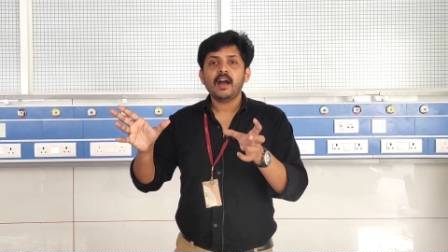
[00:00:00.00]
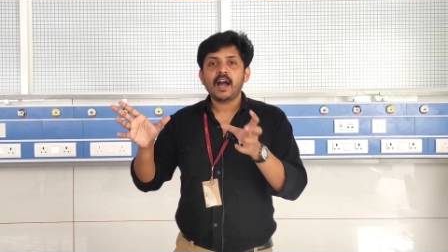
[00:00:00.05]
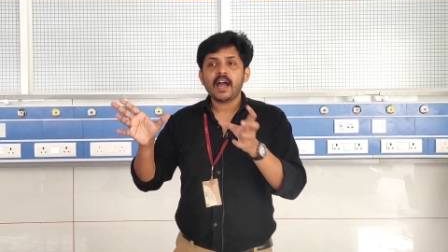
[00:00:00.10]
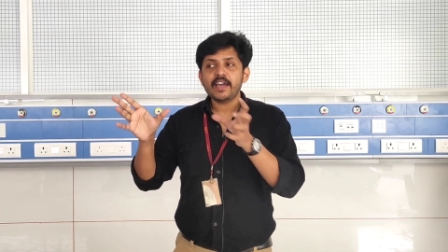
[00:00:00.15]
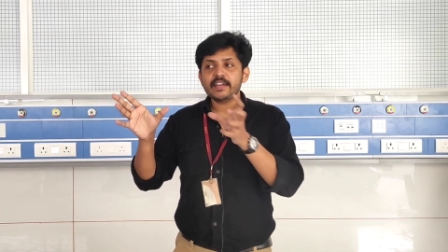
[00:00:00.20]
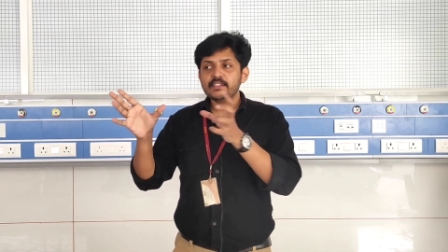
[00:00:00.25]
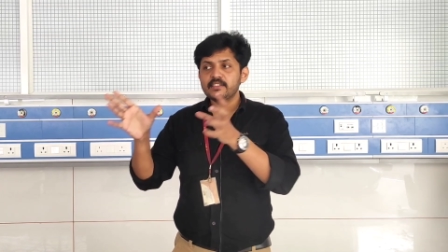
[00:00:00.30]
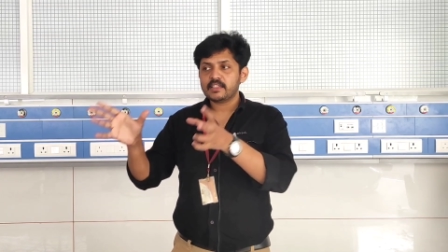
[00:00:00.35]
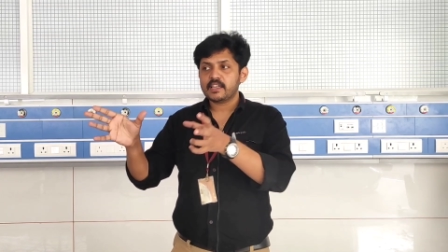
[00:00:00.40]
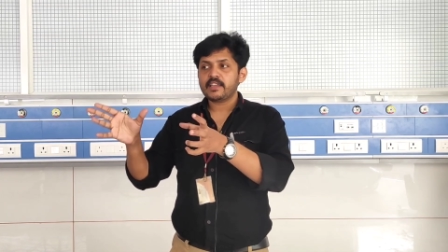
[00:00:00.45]

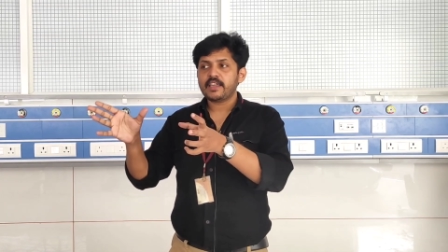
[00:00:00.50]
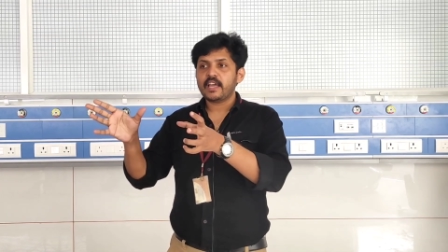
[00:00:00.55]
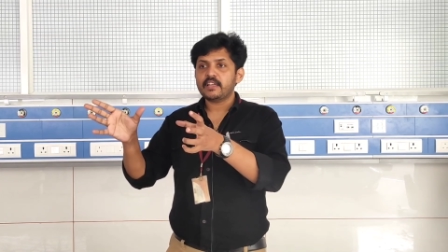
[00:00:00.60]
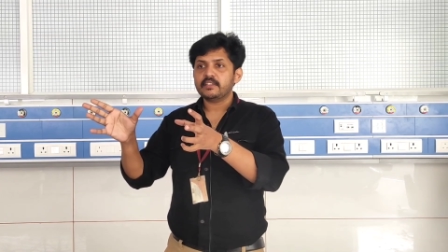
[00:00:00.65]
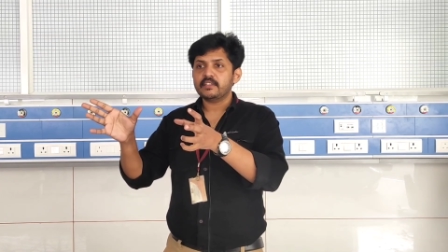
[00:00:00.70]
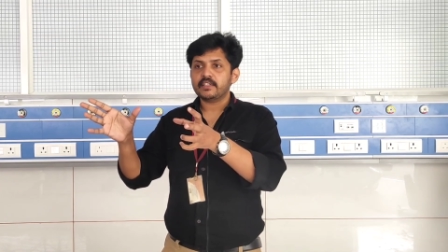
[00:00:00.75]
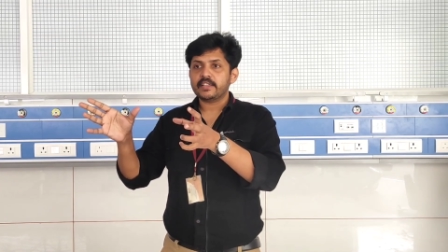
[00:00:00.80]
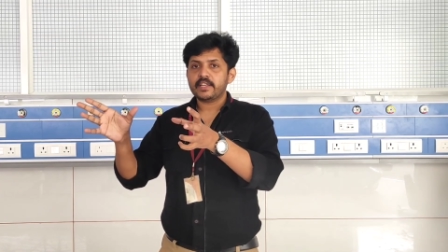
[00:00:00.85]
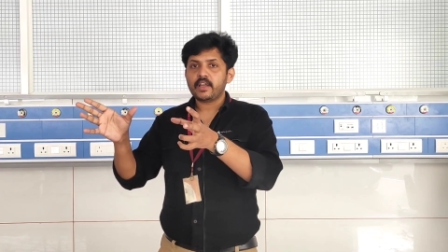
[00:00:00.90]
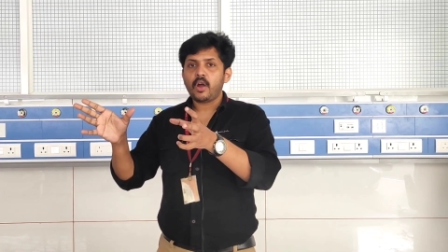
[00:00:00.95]
high risk
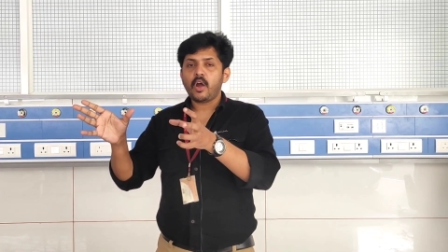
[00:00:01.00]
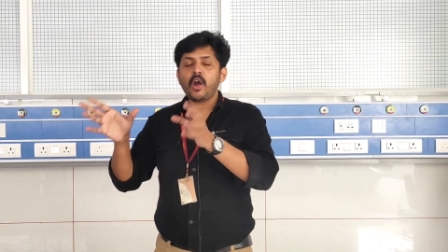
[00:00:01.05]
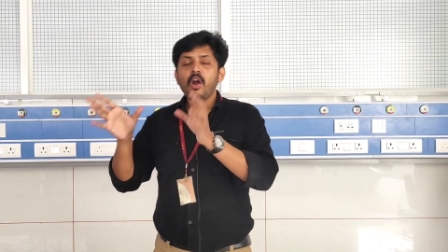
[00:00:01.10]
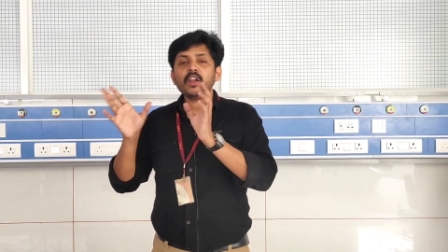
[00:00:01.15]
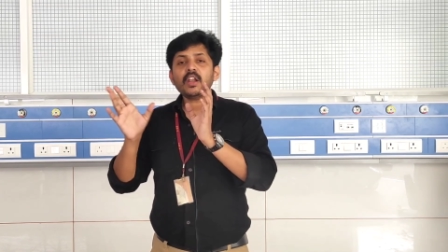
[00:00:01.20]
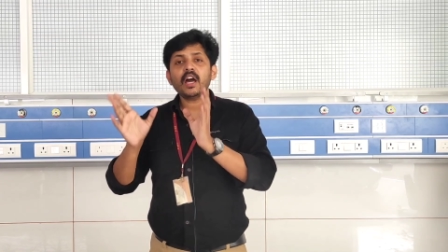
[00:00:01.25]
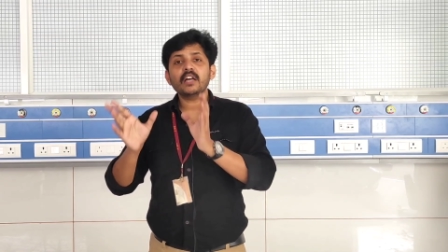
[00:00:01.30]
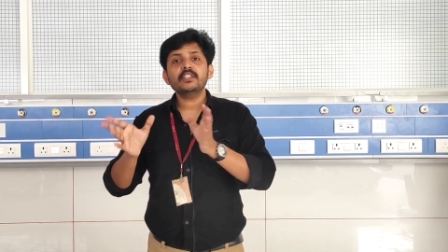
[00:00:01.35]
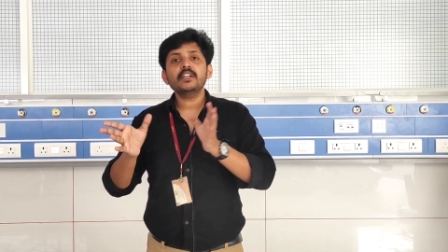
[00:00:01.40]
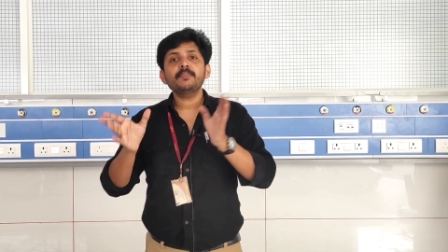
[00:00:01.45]
category.
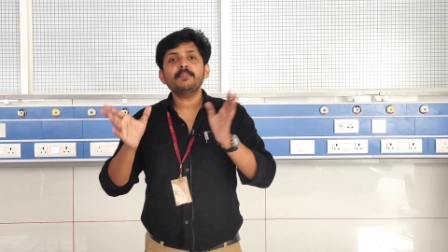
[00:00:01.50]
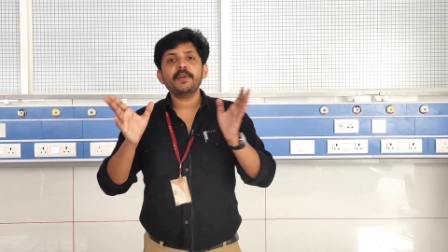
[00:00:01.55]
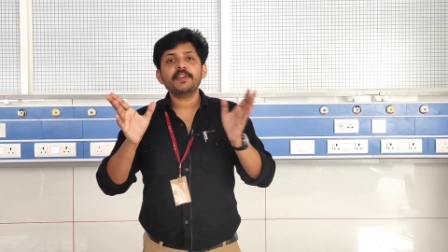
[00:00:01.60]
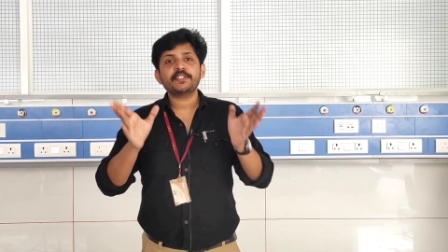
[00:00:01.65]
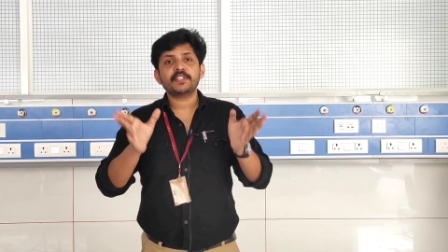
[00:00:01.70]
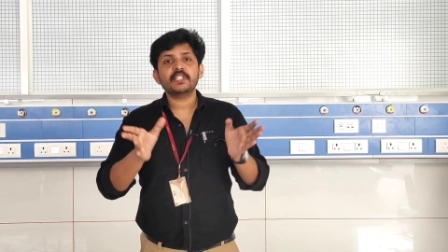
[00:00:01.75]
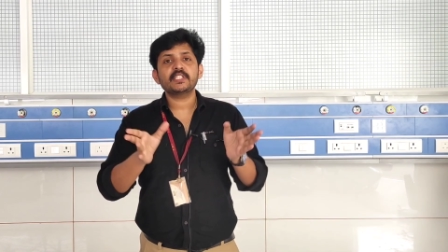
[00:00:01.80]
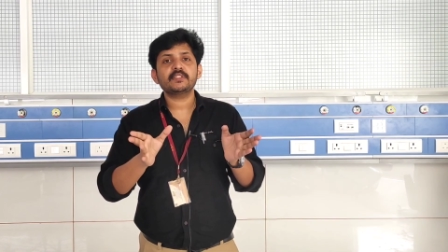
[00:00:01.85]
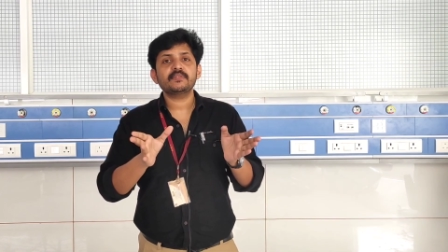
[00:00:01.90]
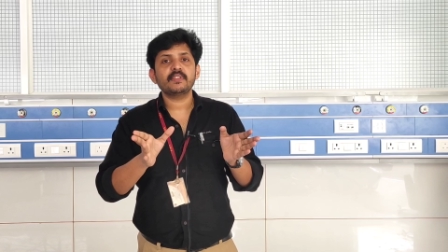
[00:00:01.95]
All other
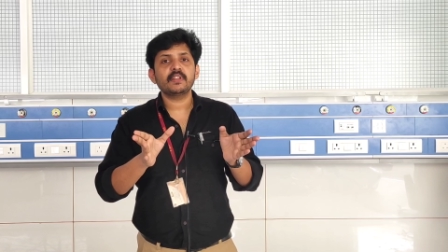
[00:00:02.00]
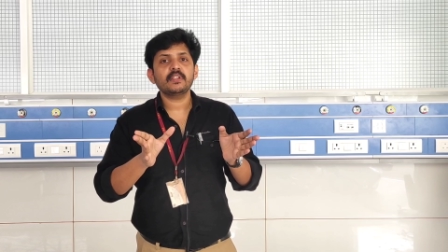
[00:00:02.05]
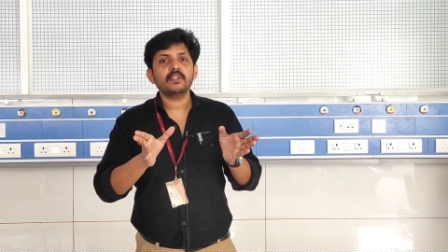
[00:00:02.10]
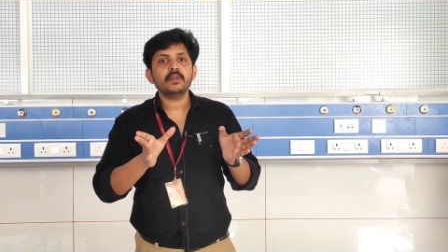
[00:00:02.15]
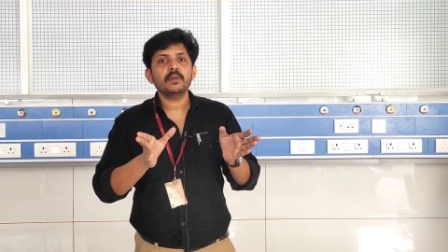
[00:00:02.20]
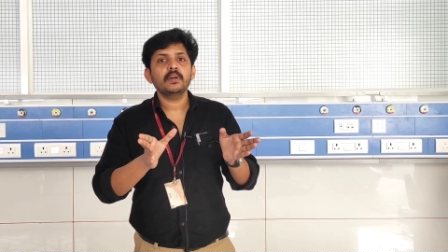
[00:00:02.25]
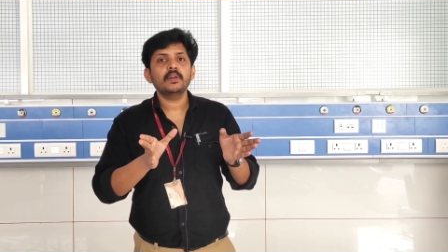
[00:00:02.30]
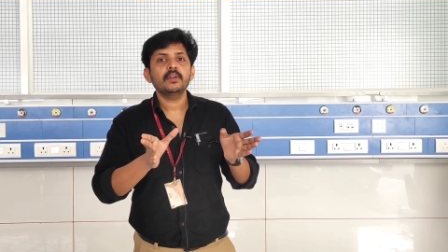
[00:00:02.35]
patients will